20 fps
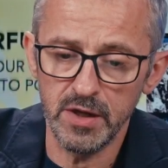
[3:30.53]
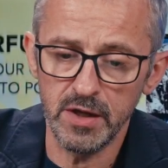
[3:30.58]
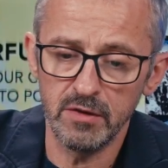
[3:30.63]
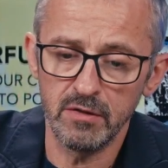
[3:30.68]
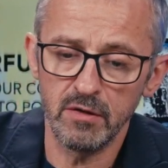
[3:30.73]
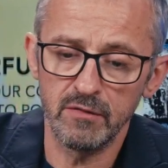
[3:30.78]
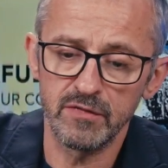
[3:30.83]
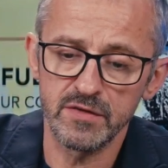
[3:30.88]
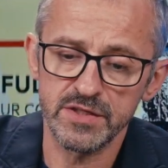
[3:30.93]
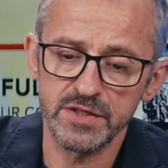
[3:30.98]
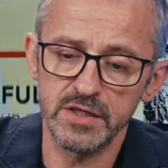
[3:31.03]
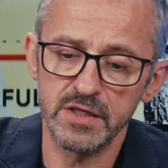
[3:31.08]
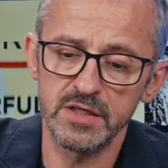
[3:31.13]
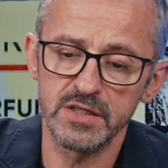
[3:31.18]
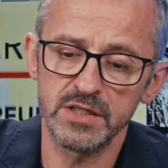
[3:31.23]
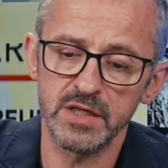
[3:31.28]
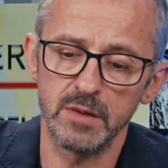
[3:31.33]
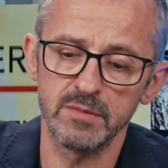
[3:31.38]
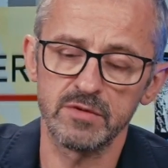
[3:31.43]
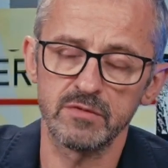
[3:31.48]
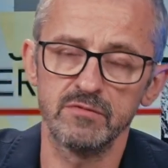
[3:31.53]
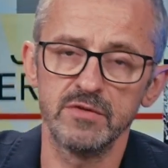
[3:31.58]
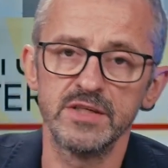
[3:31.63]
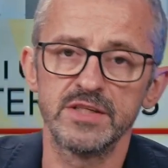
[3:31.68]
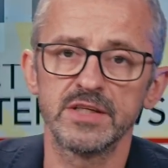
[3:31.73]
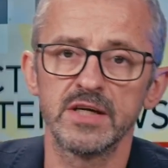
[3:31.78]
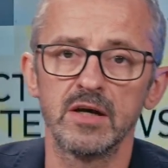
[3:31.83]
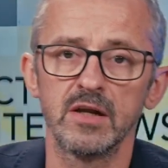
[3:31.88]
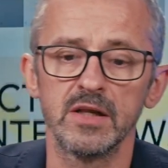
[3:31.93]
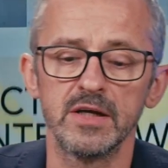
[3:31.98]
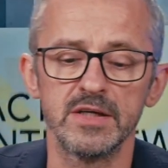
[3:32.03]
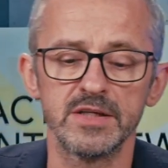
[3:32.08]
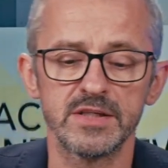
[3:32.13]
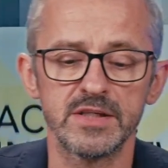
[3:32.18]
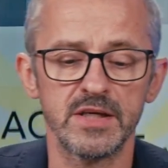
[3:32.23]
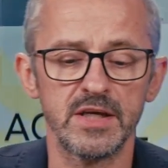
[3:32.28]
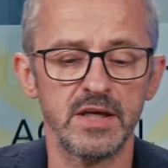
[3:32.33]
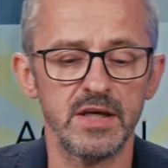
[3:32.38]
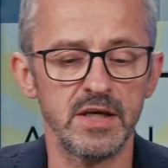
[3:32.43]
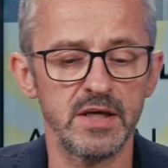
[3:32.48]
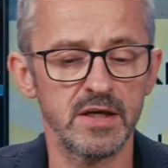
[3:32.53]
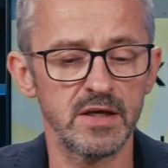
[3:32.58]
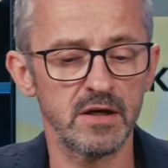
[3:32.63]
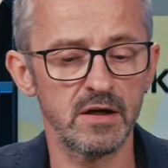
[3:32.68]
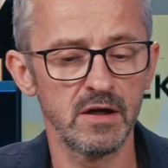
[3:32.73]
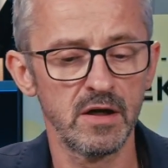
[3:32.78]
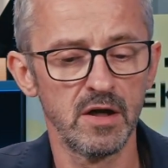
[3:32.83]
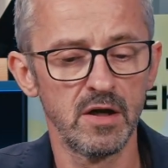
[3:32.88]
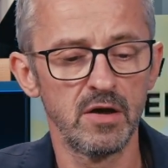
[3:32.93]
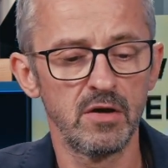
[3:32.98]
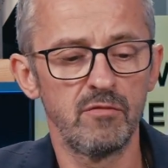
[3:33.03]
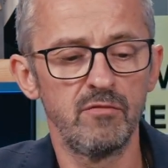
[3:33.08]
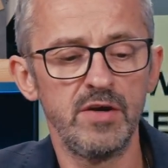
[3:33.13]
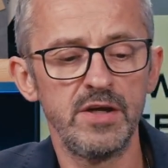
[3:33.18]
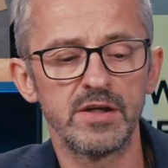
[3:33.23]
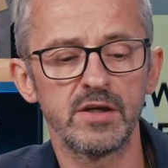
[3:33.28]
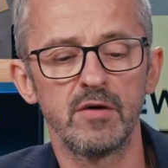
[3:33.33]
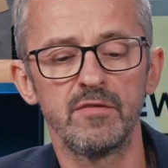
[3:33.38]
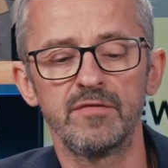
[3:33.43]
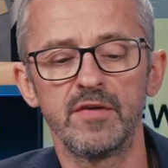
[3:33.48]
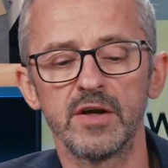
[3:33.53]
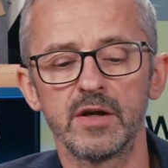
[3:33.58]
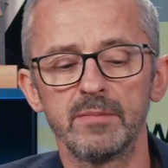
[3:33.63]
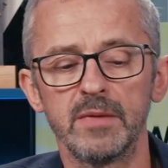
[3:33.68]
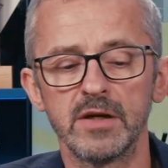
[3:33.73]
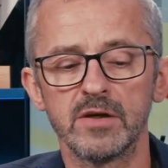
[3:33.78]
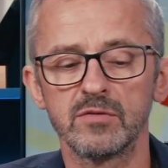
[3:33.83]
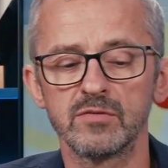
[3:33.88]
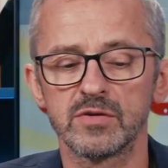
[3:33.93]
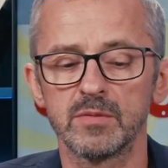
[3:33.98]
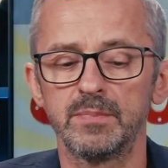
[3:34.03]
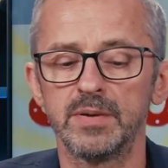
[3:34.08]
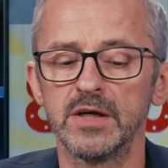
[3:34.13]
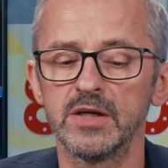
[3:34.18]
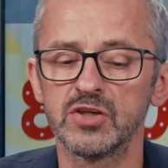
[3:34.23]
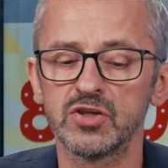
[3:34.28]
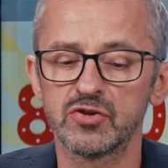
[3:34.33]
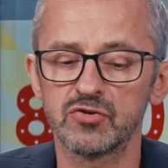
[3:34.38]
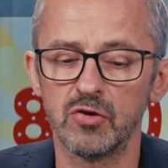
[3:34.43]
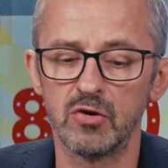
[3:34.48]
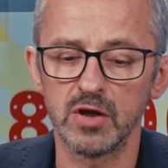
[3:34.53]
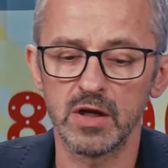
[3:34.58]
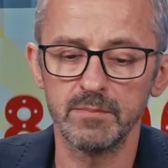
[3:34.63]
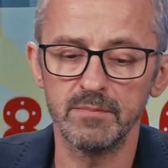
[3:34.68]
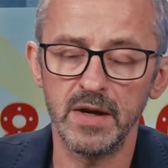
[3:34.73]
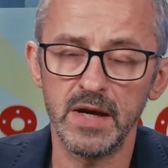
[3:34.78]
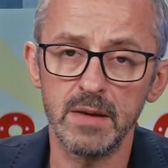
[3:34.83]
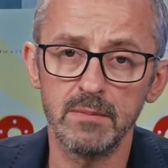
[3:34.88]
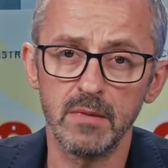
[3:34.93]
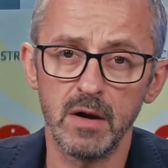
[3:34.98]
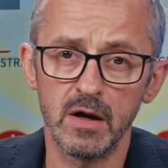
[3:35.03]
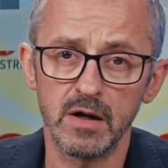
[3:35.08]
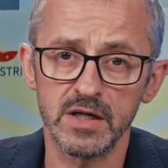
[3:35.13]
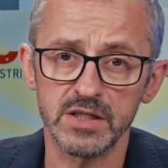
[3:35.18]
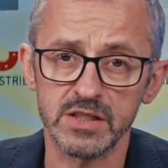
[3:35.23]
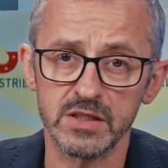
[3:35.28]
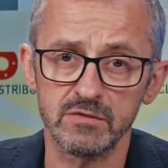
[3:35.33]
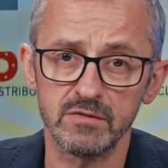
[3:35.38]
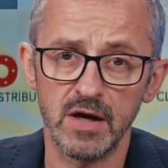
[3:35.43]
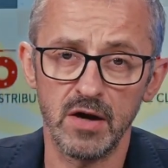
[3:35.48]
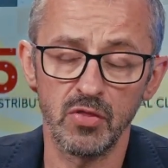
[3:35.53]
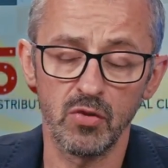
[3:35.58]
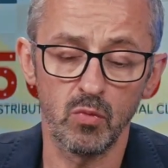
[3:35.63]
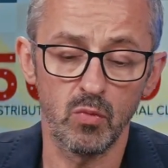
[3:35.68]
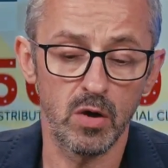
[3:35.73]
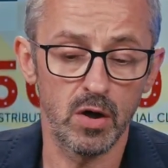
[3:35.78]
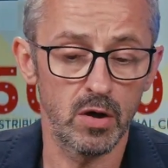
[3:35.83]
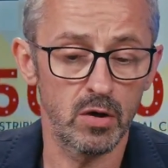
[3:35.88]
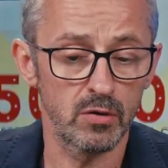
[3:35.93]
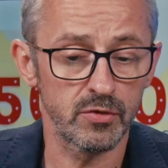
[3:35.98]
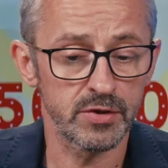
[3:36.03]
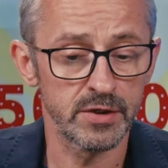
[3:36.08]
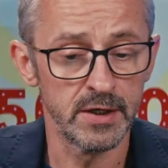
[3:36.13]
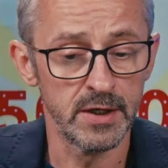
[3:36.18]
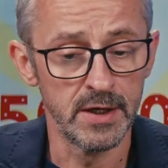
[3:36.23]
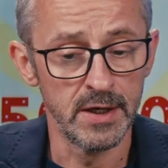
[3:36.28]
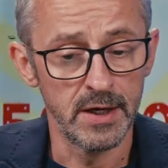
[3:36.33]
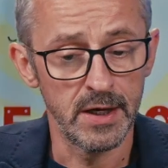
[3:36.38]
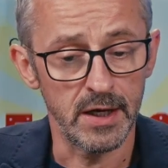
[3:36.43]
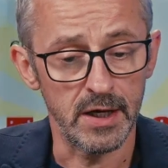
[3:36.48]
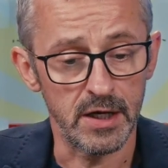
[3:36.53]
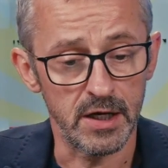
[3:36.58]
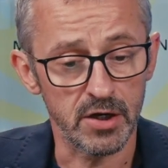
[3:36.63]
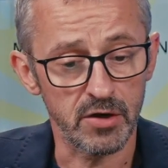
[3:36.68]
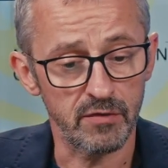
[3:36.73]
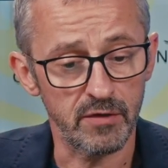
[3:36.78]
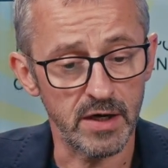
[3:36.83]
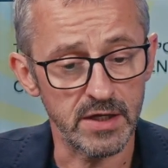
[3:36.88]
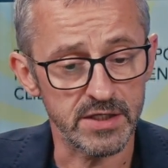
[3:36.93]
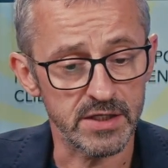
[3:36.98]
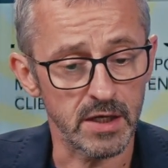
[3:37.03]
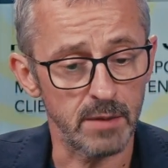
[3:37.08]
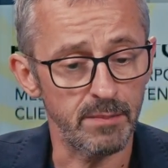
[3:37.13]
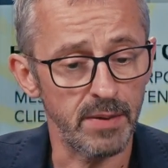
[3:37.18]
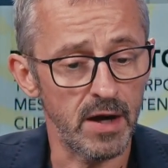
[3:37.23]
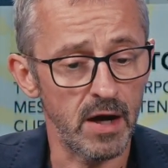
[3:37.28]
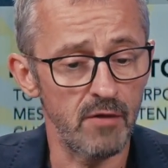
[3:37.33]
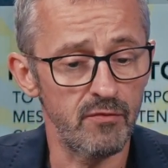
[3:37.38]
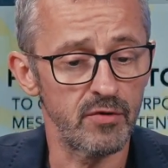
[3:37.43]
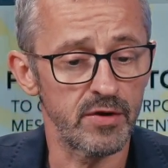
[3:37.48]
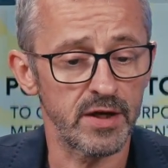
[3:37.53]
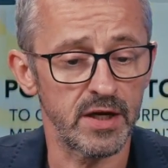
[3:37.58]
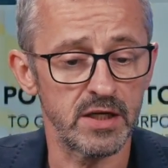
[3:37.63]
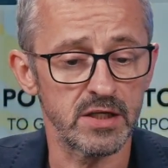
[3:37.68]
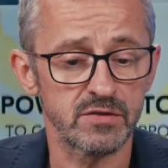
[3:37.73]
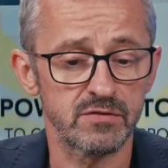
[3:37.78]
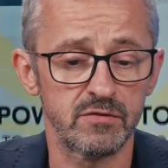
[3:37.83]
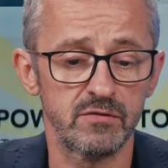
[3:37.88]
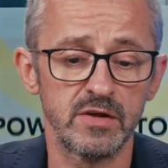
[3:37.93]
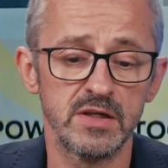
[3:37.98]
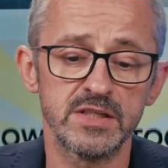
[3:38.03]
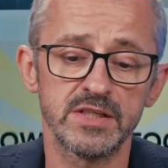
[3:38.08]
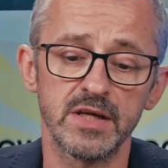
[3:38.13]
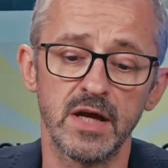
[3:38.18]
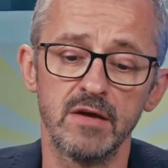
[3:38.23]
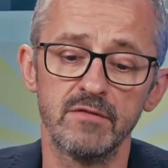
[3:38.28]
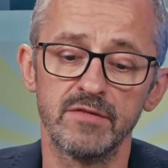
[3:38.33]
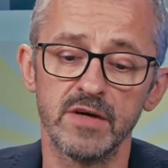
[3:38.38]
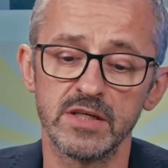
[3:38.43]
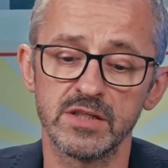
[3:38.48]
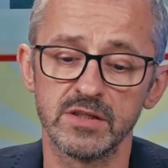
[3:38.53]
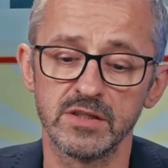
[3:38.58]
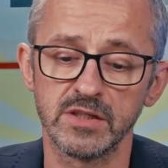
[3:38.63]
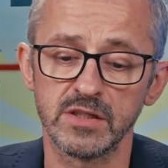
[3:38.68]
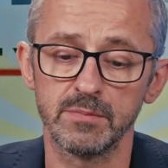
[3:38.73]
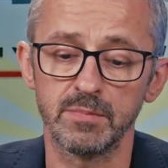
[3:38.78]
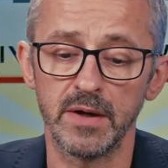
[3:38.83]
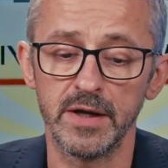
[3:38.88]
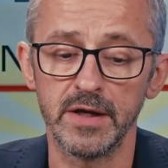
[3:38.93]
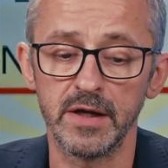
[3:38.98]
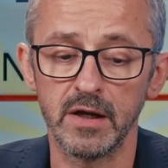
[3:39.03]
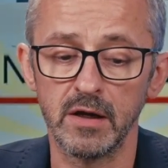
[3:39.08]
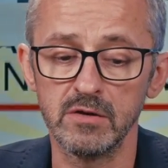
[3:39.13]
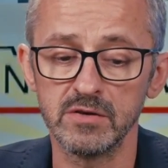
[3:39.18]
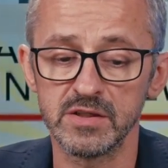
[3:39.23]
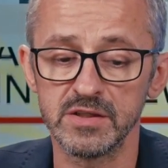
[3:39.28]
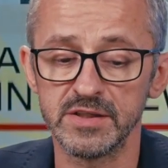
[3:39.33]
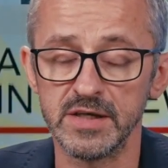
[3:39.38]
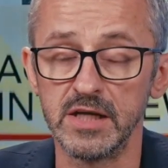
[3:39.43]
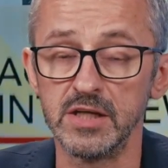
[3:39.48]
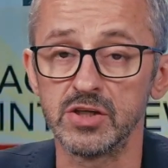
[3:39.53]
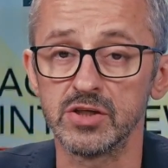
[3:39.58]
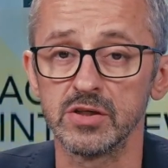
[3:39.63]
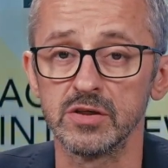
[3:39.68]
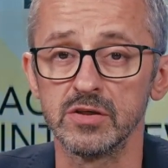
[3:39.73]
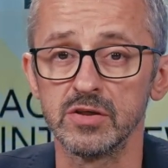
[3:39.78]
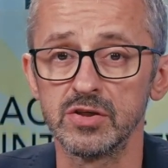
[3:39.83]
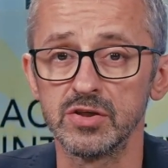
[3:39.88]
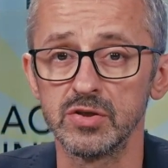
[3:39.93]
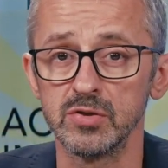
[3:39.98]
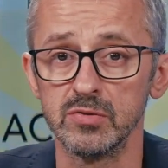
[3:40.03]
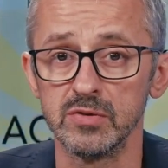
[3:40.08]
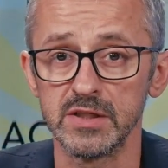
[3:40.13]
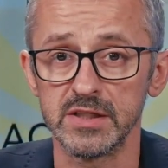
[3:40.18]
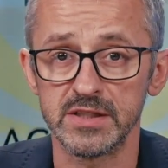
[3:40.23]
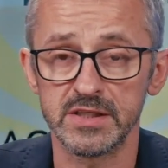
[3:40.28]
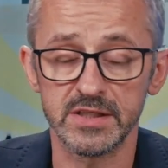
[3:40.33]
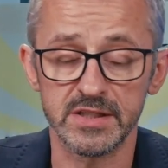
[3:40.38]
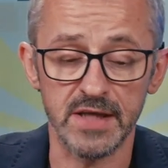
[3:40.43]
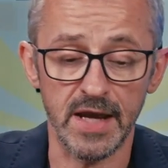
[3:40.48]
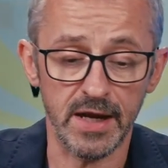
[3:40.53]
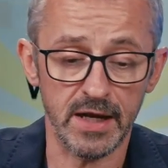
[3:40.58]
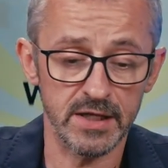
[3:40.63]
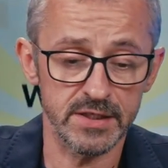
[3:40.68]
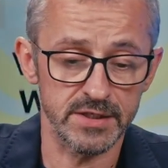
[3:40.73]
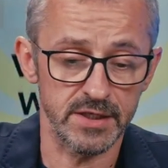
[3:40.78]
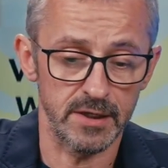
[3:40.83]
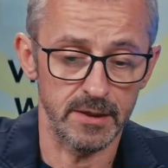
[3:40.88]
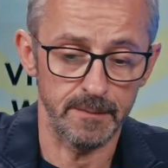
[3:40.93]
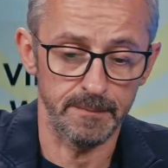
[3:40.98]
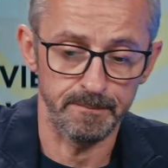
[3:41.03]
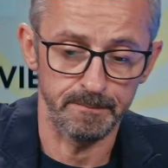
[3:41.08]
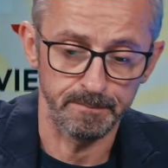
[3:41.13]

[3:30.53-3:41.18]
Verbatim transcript: era for certain types of retail is here retail fundamentals appear strong in many markets around the world, uh, creating a powerful case for real estate investors to pay close attention to this sector.